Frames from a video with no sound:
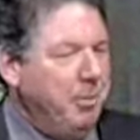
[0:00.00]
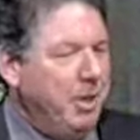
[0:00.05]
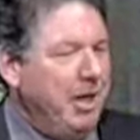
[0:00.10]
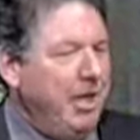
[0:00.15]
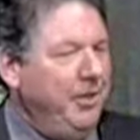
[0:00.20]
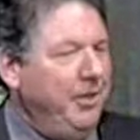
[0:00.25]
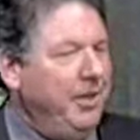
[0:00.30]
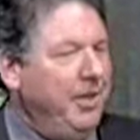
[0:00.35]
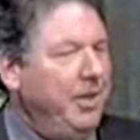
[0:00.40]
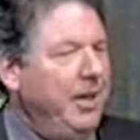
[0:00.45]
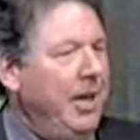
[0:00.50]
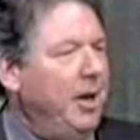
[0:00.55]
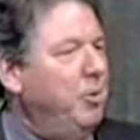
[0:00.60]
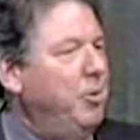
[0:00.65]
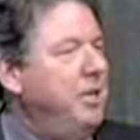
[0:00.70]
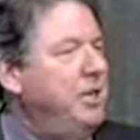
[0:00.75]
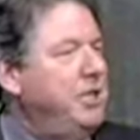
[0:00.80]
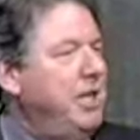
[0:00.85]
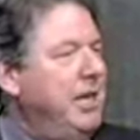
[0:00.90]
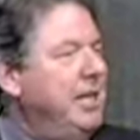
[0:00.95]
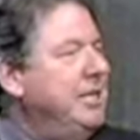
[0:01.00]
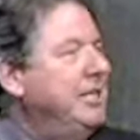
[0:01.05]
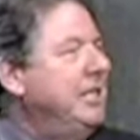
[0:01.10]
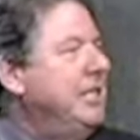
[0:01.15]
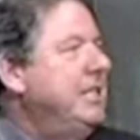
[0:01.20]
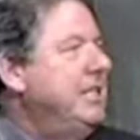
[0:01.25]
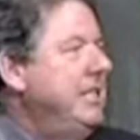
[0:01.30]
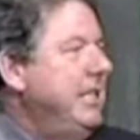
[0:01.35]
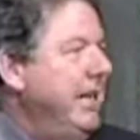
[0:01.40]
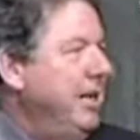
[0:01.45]
month, and now we say it's
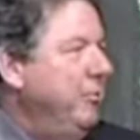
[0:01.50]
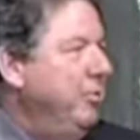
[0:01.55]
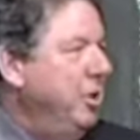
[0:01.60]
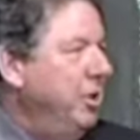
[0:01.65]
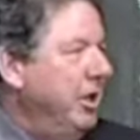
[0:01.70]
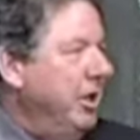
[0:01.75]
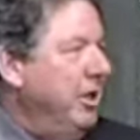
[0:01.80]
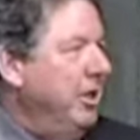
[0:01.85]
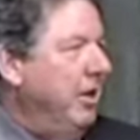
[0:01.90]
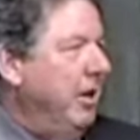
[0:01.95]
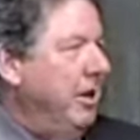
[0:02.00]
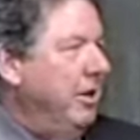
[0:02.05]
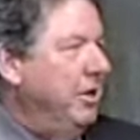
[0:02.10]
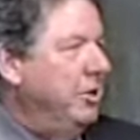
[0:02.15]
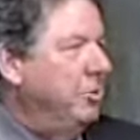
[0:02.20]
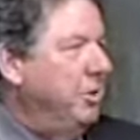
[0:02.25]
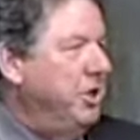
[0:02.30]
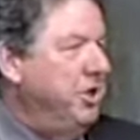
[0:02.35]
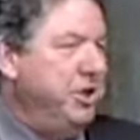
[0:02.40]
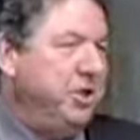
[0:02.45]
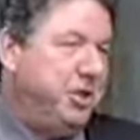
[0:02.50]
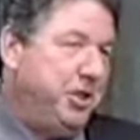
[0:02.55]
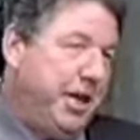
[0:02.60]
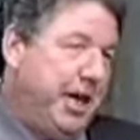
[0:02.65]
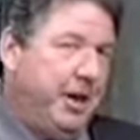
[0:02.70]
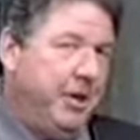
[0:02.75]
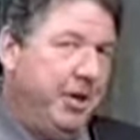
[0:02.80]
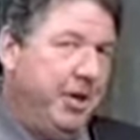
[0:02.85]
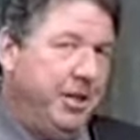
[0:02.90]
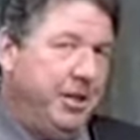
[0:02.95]
$68 billion, which is
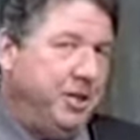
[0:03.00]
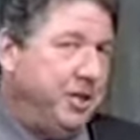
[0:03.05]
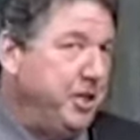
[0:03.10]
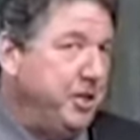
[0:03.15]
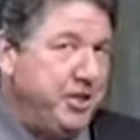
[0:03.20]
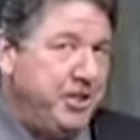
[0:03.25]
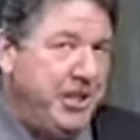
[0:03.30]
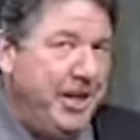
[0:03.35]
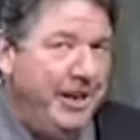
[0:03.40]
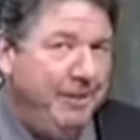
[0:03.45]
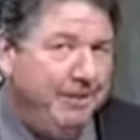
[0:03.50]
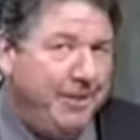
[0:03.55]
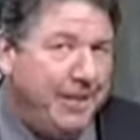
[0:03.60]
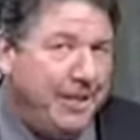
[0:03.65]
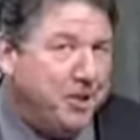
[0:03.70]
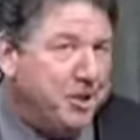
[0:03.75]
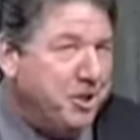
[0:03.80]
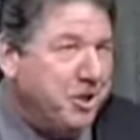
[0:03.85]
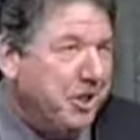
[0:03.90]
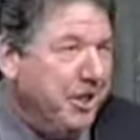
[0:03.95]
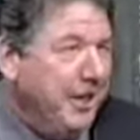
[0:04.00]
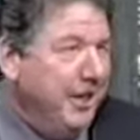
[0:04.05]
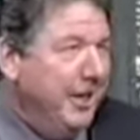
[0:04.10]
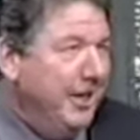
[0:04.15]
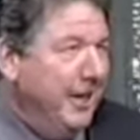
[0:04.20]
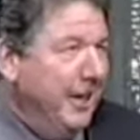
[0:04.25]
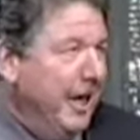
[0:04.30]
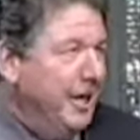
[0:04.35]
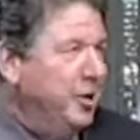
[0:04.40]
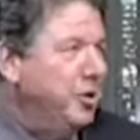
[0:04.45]
touted as a savings.
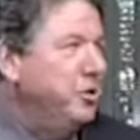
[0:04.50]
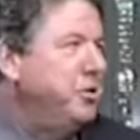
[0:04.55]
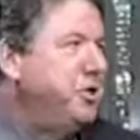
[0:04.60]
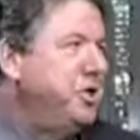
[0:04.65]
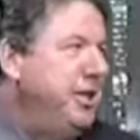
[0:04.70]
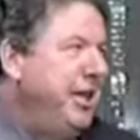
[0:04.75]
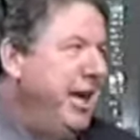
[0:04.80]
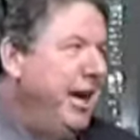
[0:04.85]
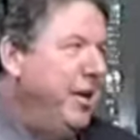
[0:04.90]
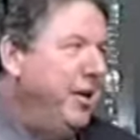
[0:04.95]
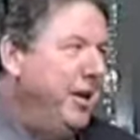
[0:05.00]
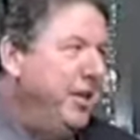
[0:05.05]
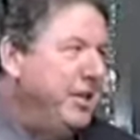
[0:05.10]
I don't see how